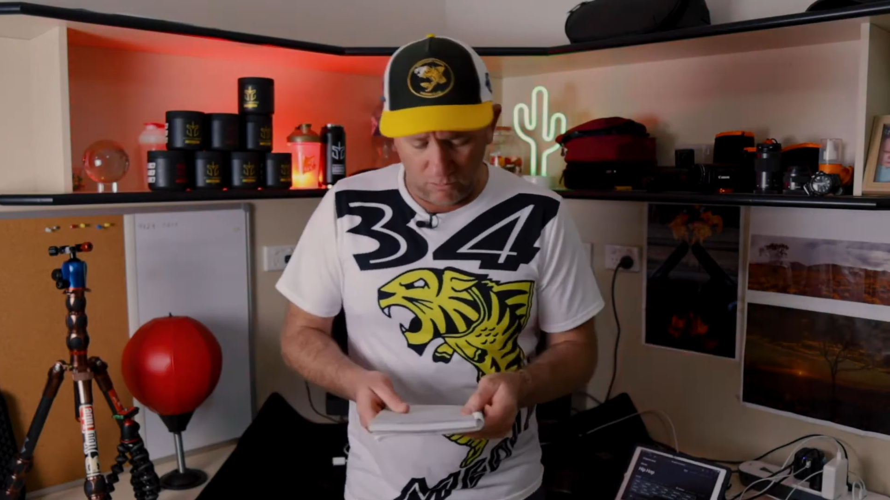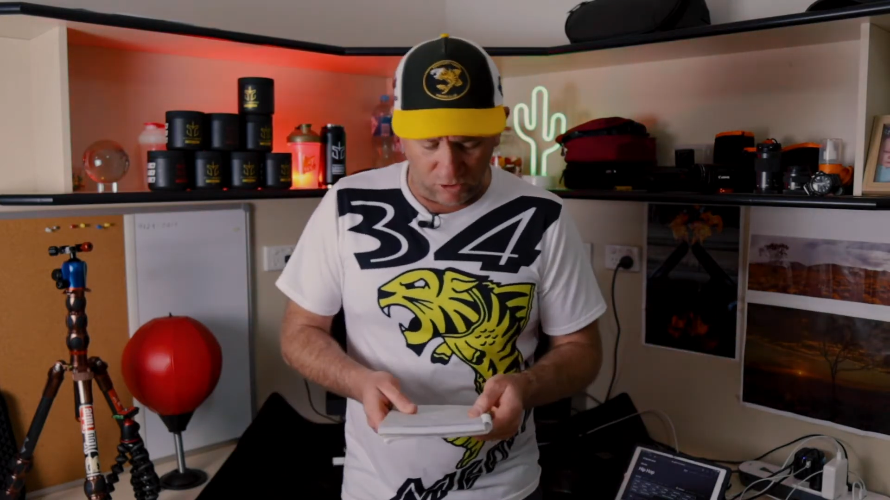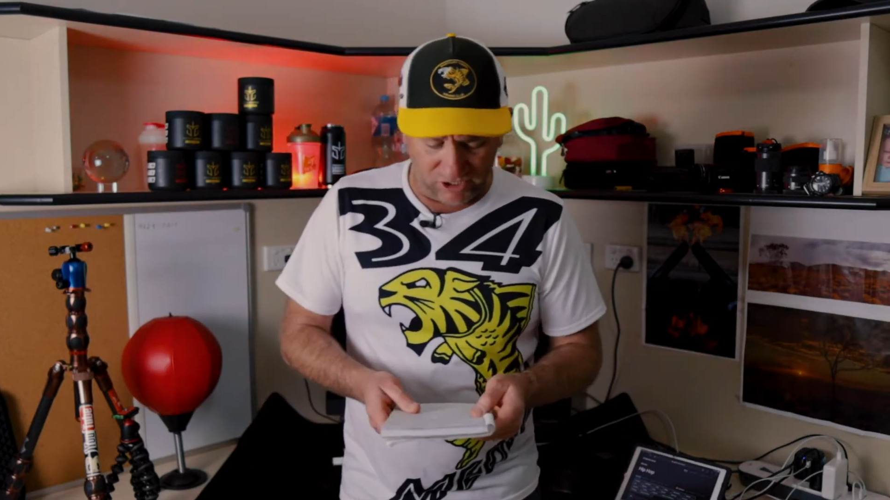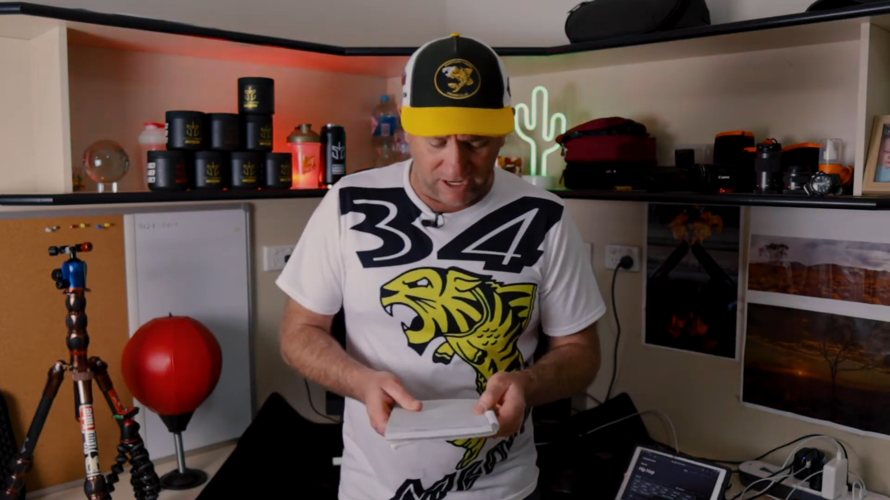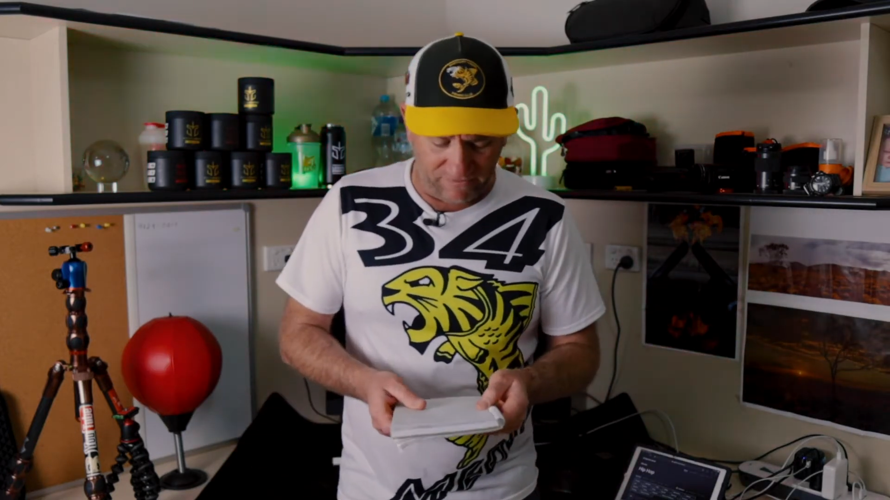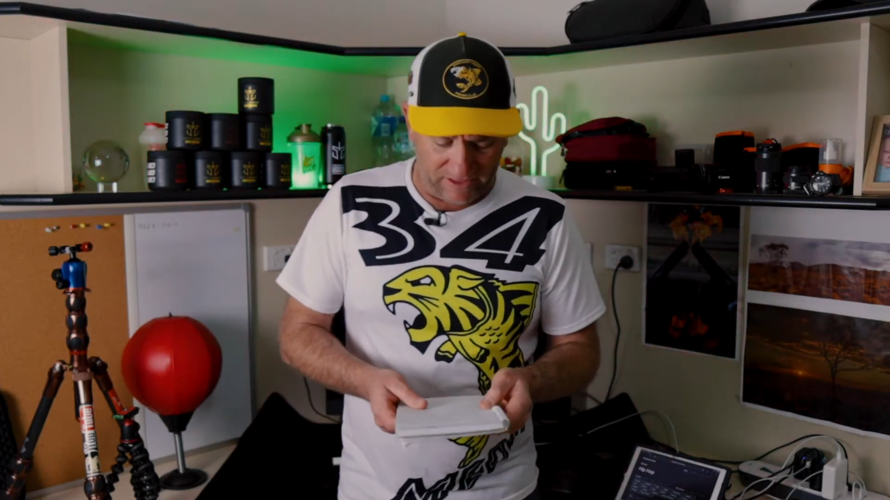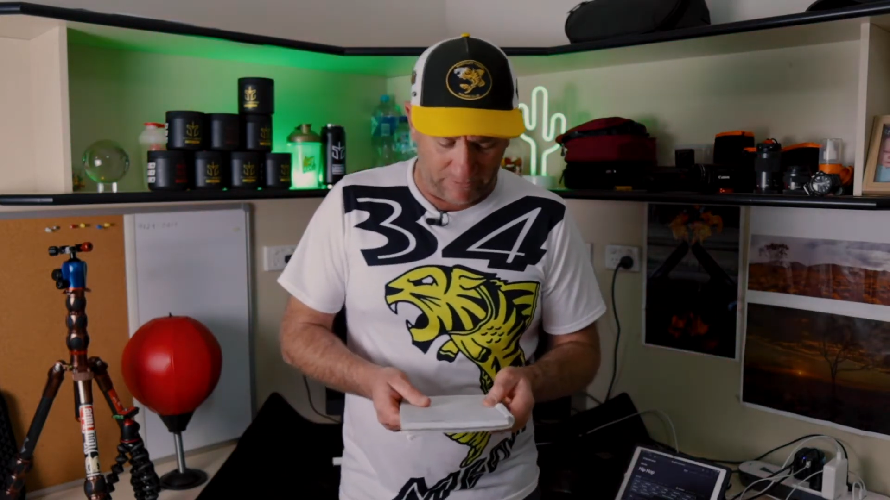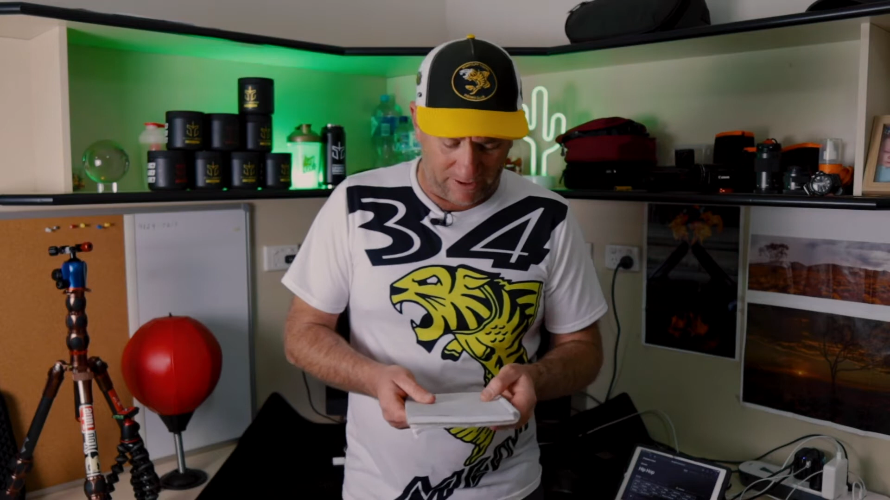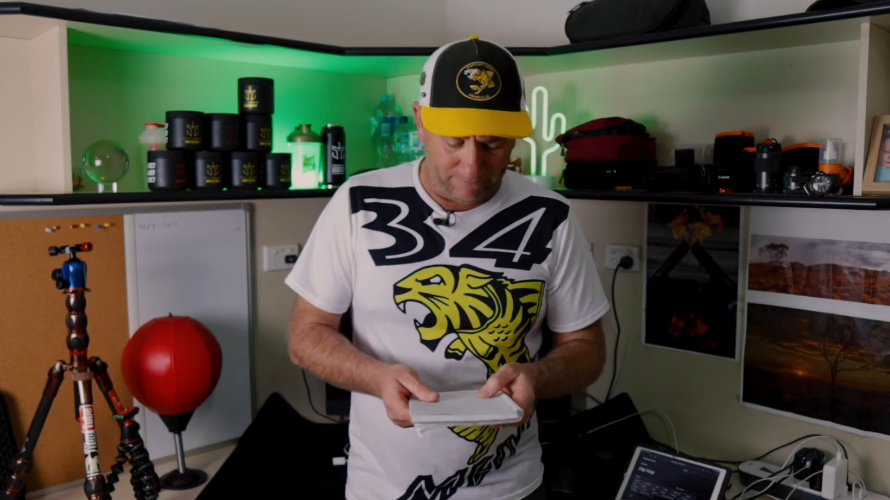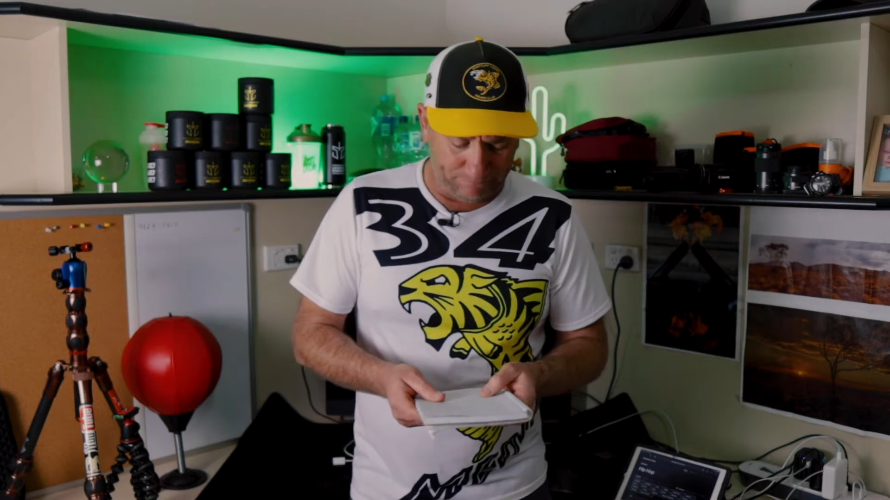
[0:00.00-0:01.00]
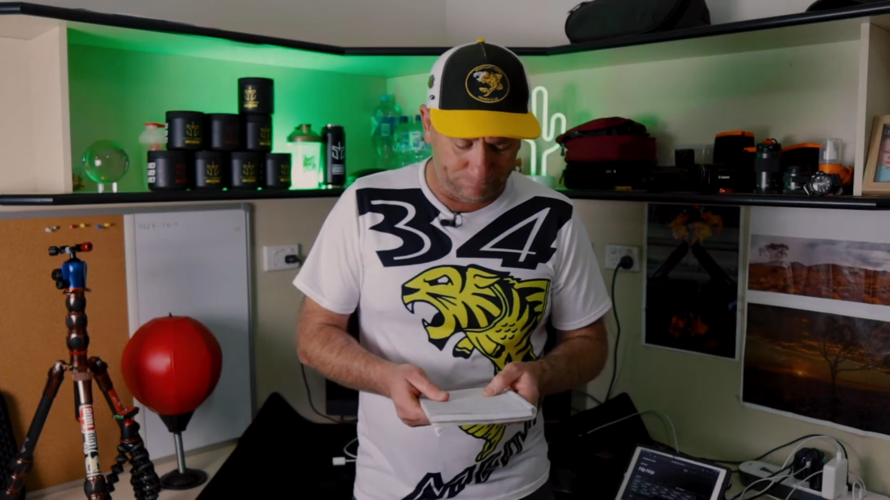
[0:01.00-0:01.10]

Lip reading: watch out for that one.